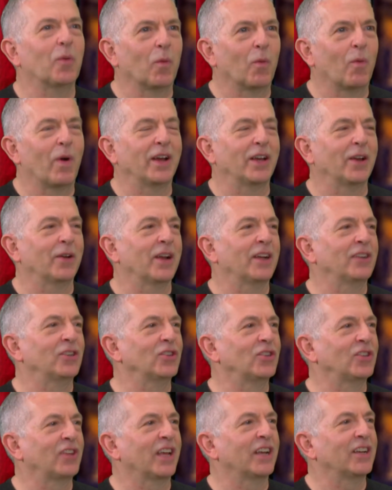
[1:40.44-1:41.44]
why don't I
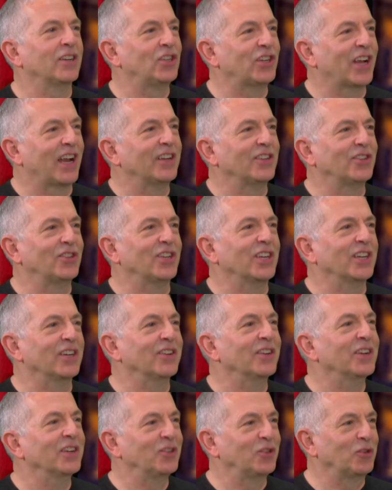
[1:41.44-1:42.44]
just get a cellist
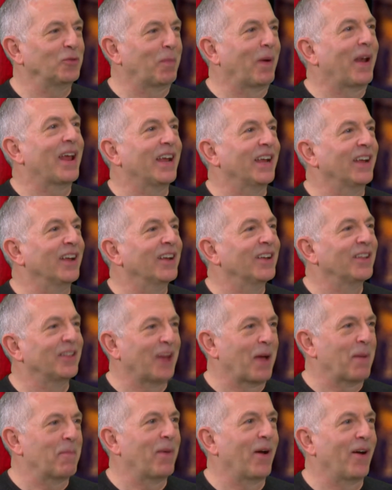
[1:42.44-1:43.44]
in to play
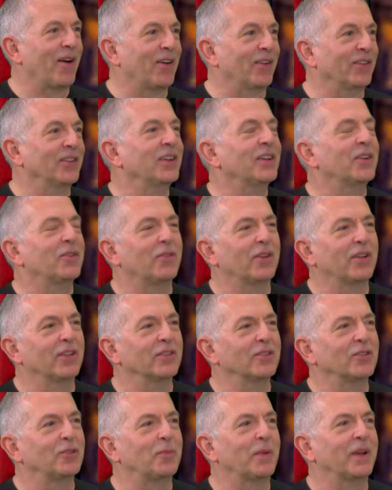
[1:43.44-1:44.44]
that part rather
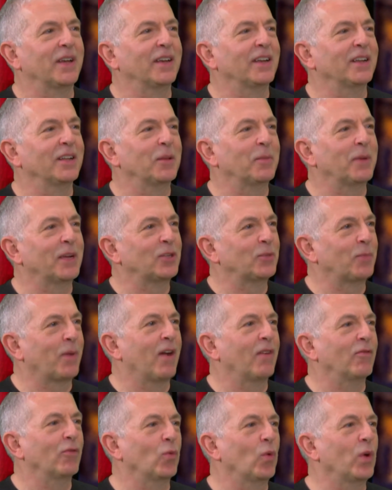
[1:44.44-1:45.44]
than spending the best
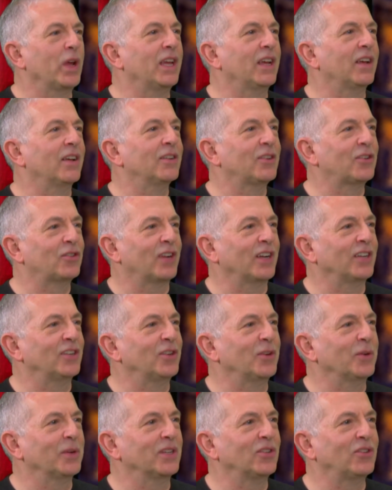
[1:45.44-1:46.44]
part of a week trying to
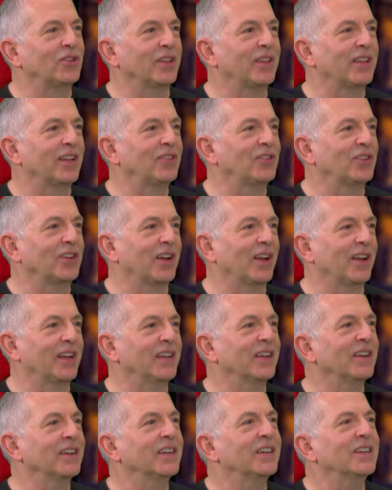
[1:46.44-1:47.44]
do it
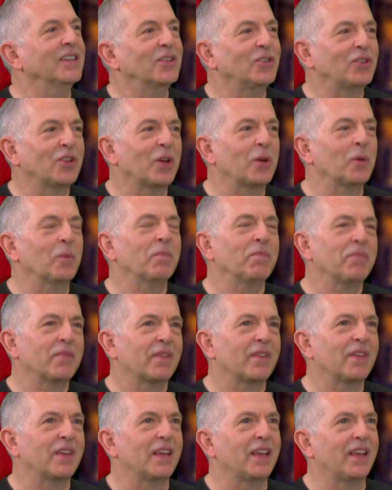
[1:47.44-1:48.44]
synthetically. So
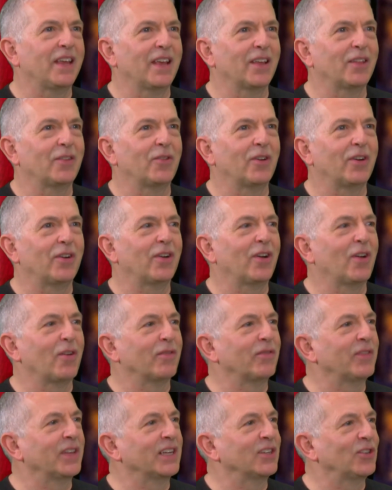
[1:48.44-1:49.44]
yeah, there are a lot
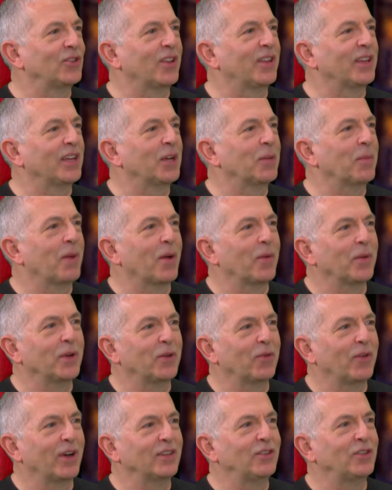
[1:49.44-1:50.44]
of things to think about when
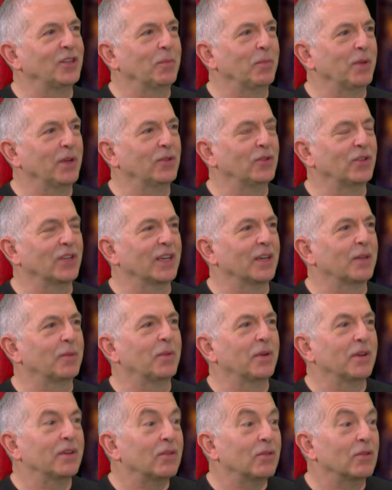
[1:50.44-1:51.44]
you're writing music,
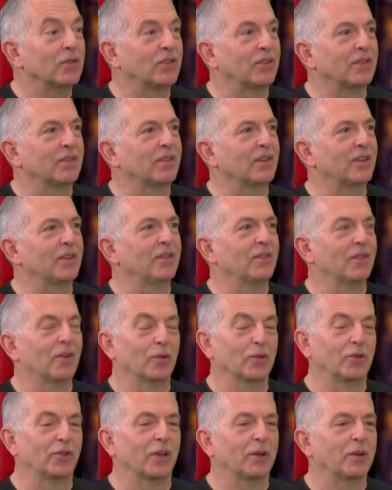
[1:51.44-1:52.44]
but of course it
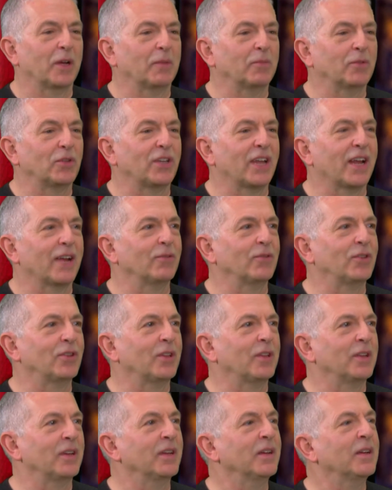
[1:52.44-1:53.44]
also comes down
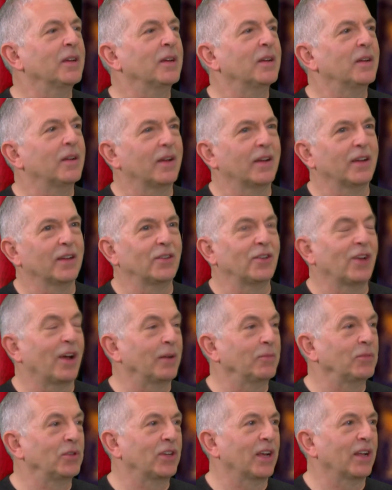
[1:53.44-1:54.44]
to the
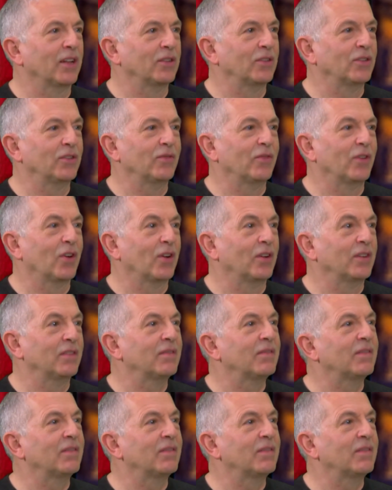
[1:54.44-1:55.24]
timescales you've got